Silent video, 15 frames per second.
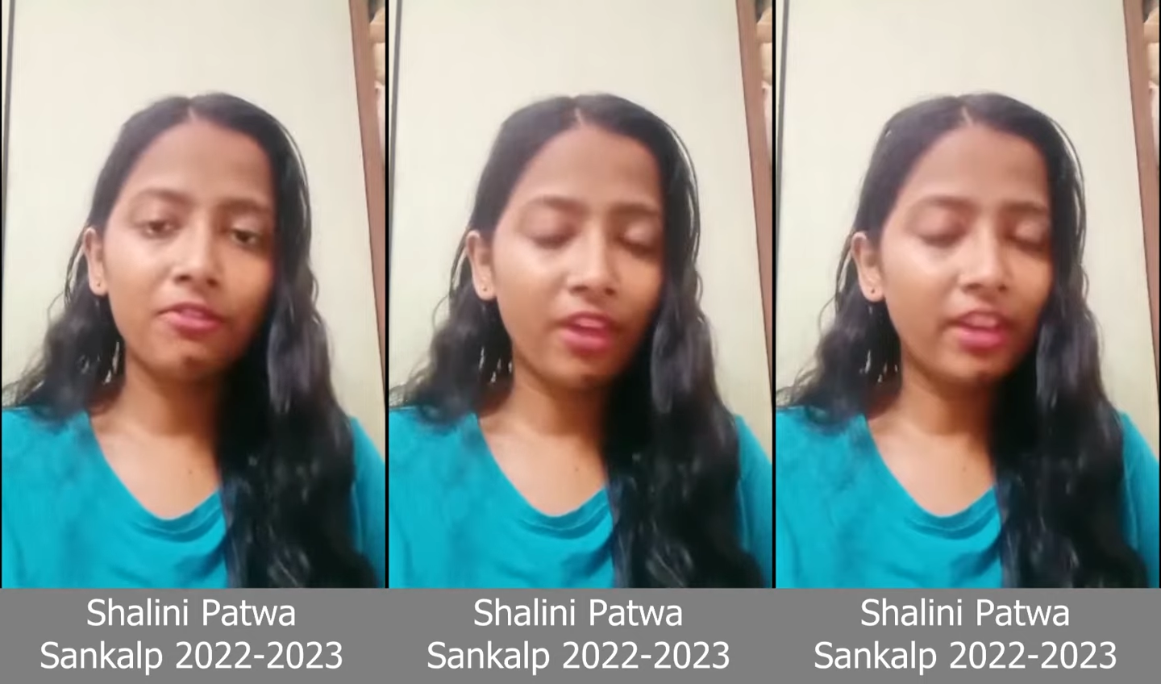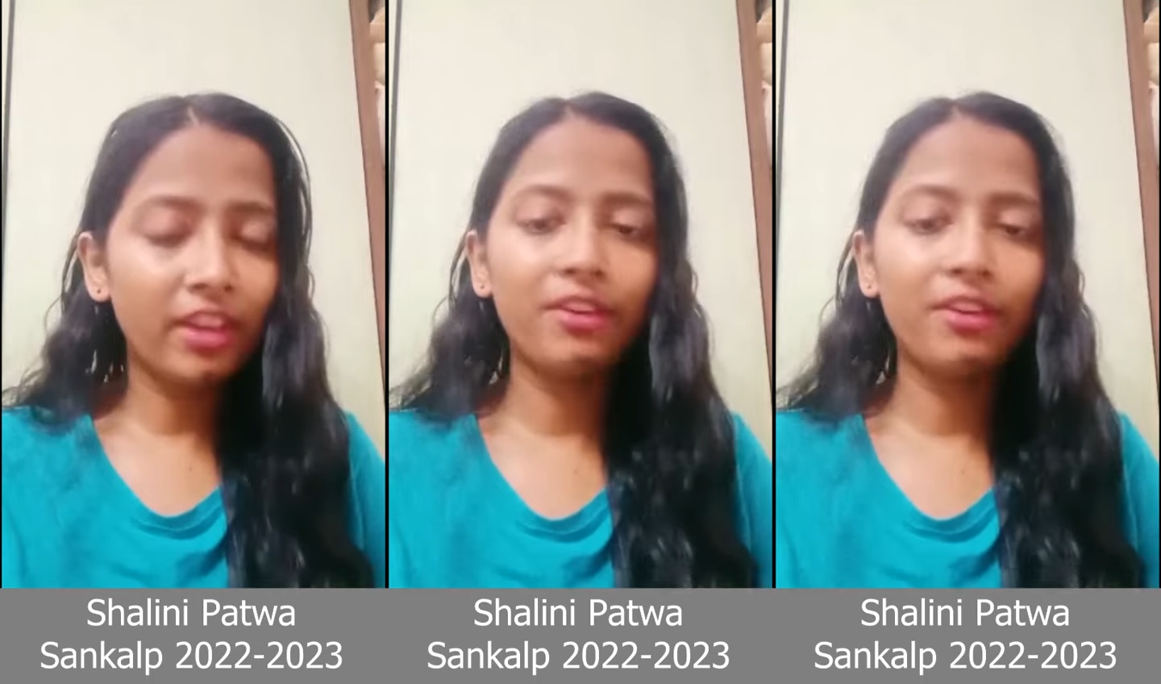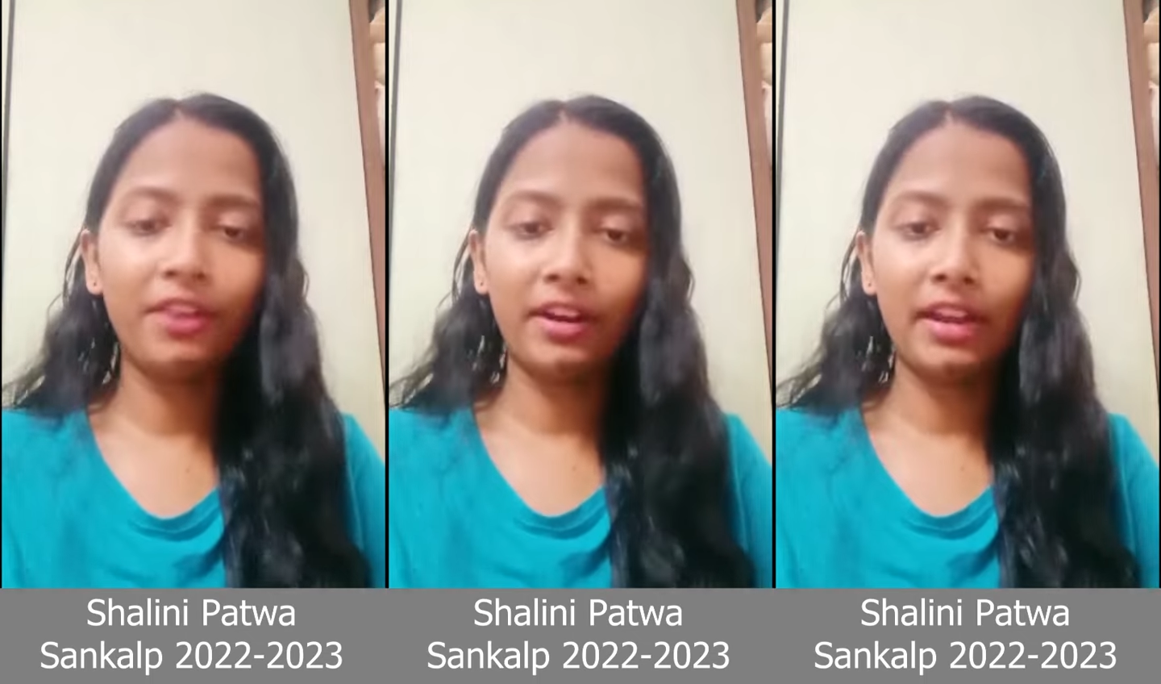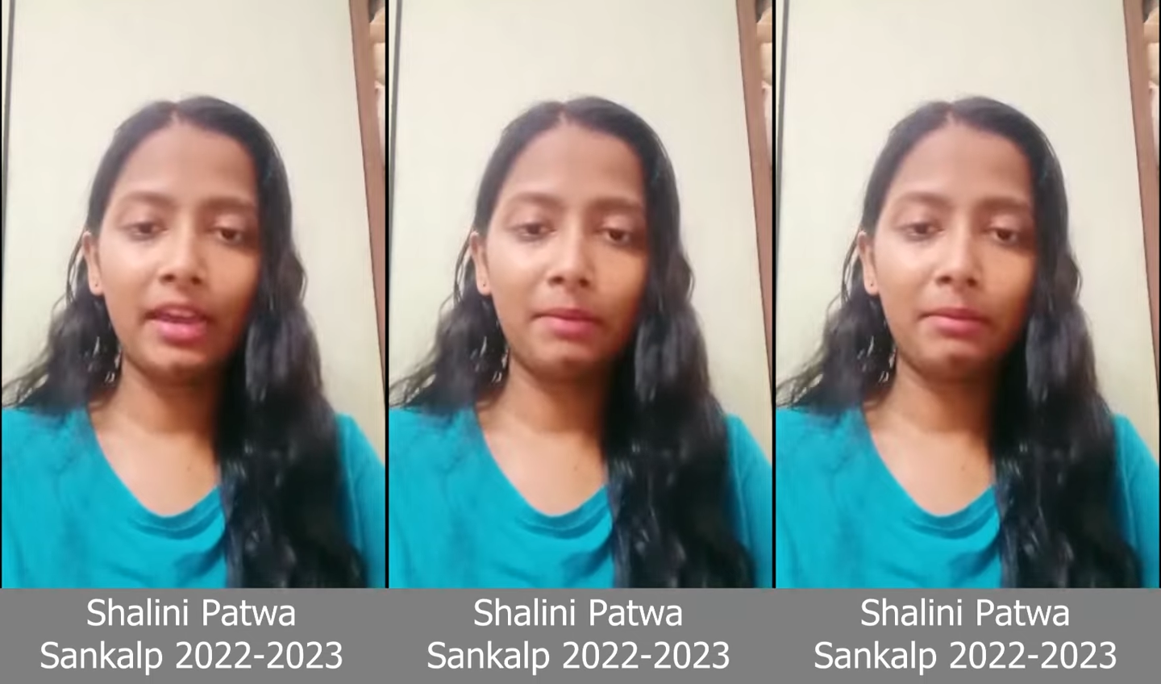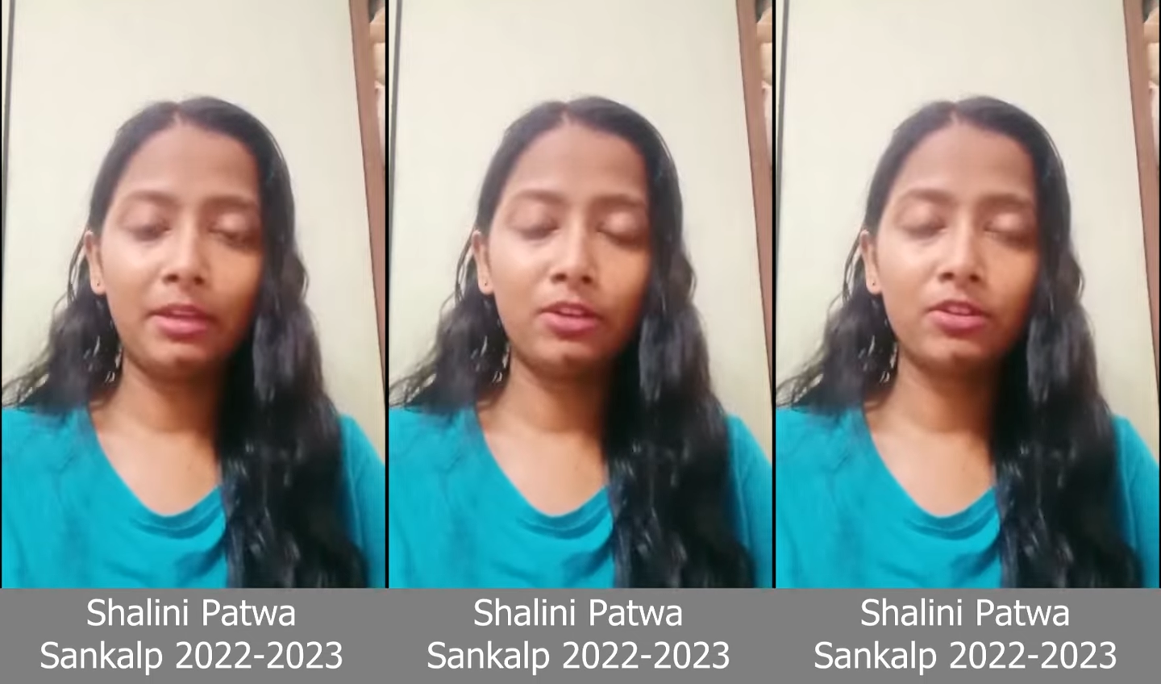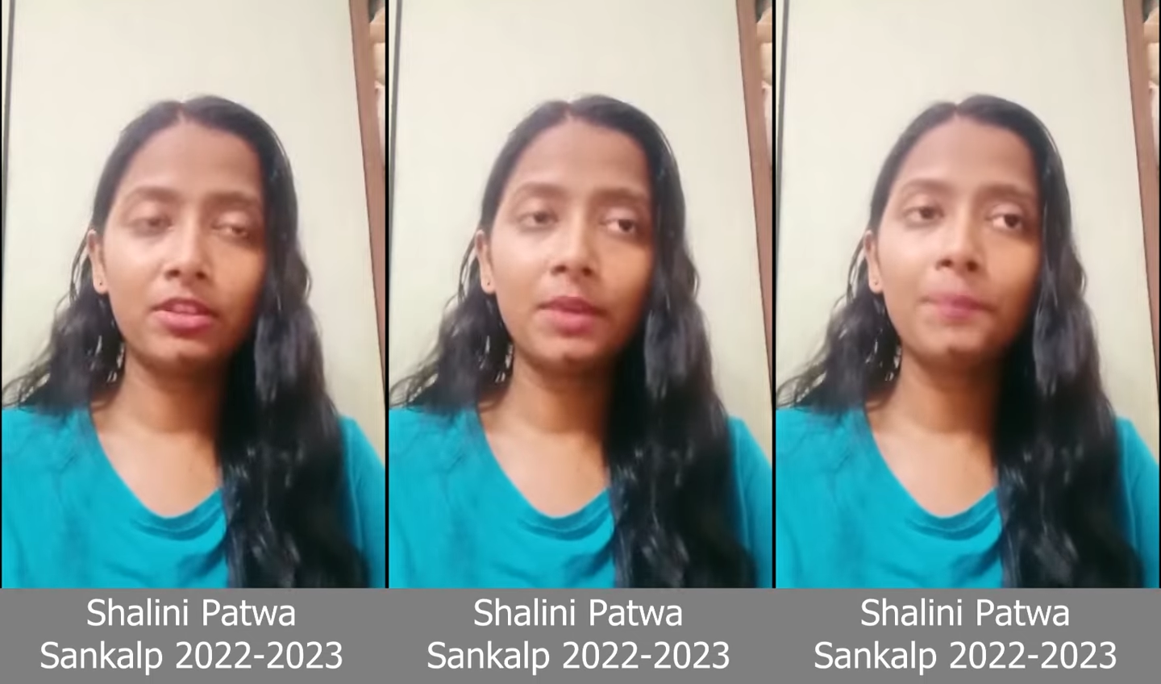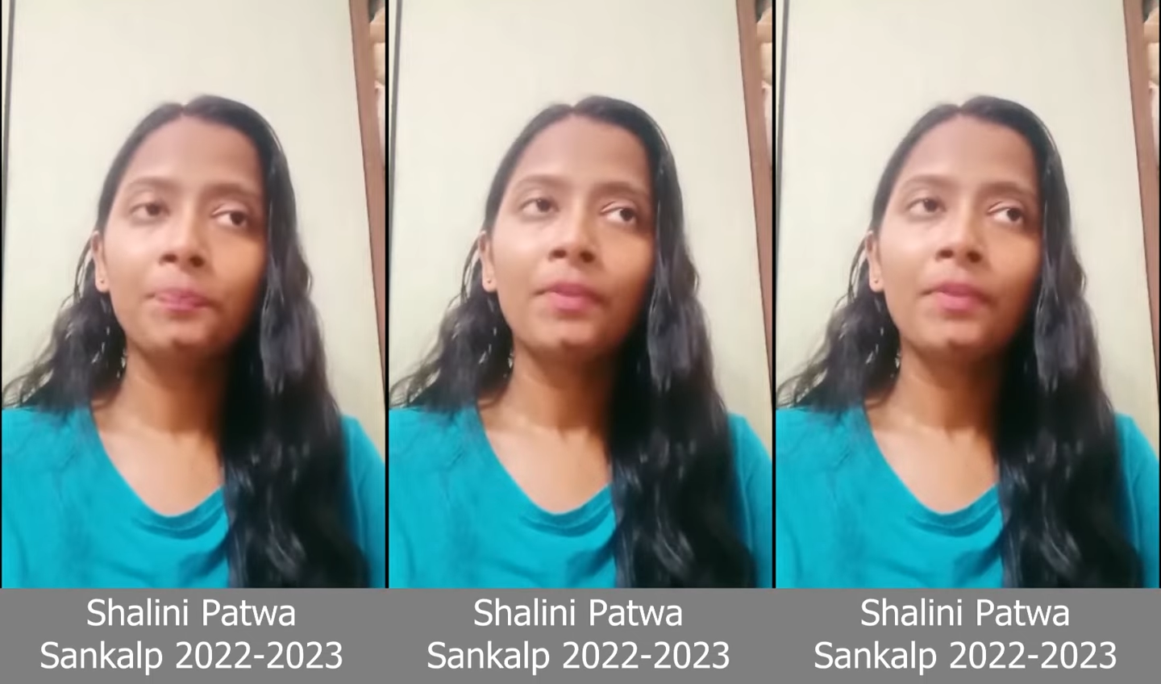very great, I mean to say.